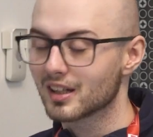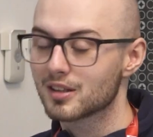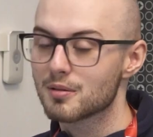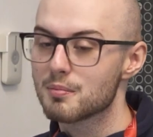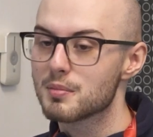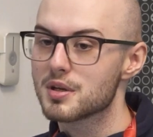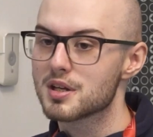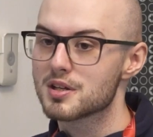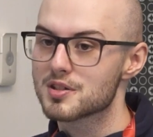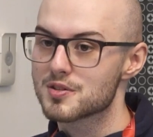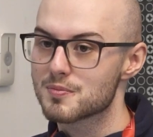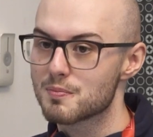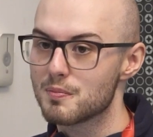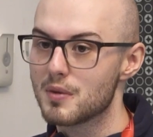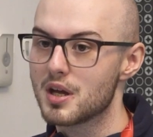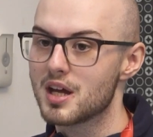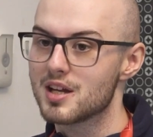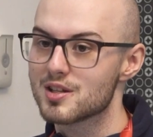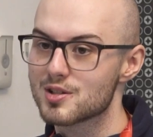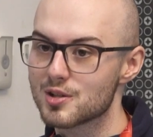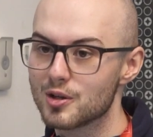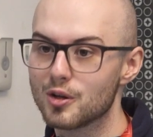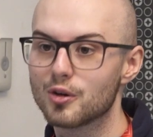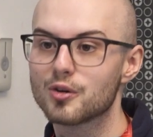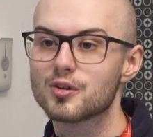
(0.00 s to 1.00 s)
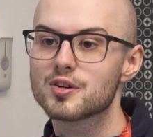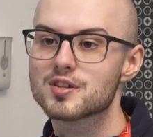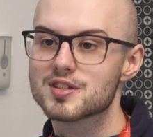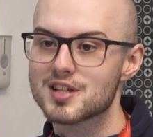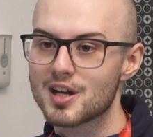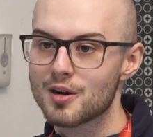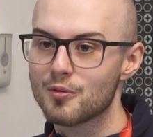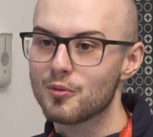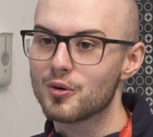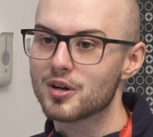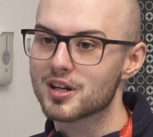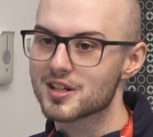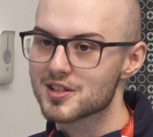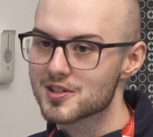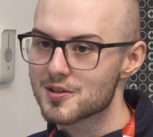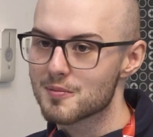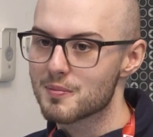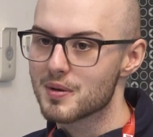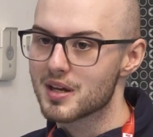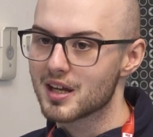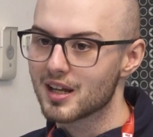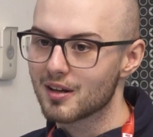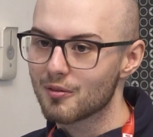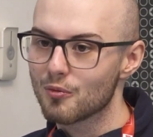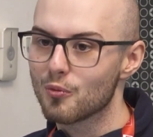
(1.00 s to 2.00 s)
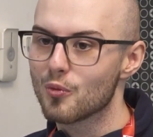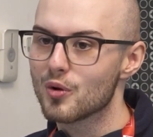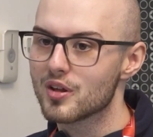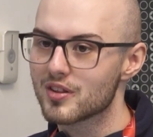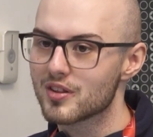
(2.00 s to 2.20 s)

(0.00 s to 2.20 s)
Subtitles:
so that can be as long as I want it to be.